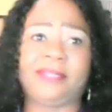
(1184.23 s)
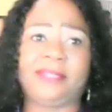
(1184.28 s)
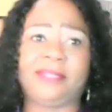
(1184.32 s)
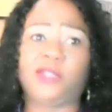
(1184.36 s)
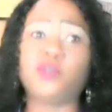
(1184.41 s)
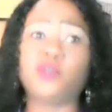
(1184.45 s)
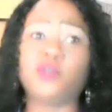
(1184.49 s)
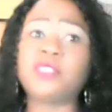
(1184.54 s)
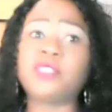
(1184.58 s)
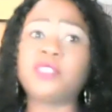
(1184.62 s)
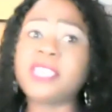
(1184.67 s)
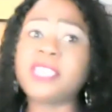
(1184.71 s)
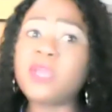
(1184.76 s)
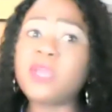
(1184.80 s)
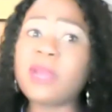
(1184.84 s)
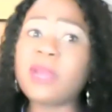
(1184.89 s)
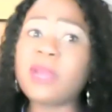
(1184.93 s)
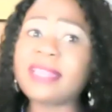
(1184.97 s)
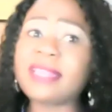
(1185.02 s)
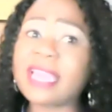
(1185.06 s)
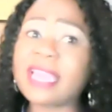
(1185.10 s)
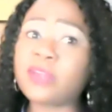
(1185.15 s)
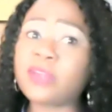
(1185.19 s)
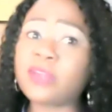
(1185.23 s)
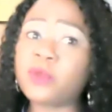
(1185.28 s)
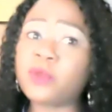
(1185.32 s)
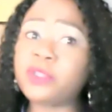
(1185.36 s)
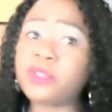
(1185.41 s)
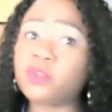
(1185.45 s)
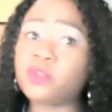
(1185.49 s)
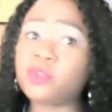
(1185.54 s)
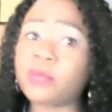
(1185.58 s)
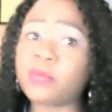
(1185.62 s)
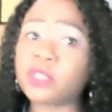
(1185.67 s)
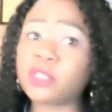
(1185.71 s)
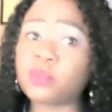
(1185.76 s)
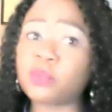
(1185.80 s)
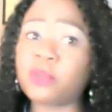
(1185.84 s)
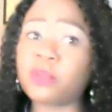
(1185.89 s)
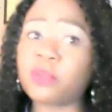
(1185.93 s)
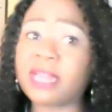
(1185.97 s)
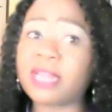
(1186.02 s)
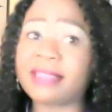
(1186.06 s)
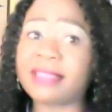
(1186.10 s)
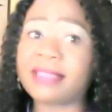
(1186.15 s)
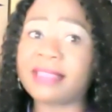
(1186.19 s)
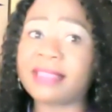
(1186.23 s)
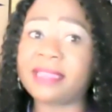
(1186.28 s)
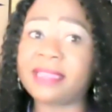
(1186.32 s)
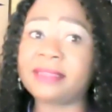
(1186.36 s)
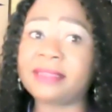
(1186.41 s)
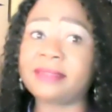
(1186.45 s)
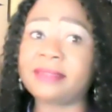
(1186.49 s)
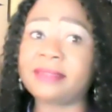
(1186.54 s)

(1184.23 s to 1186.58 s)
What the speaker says: you see what they are doing to Matomola there.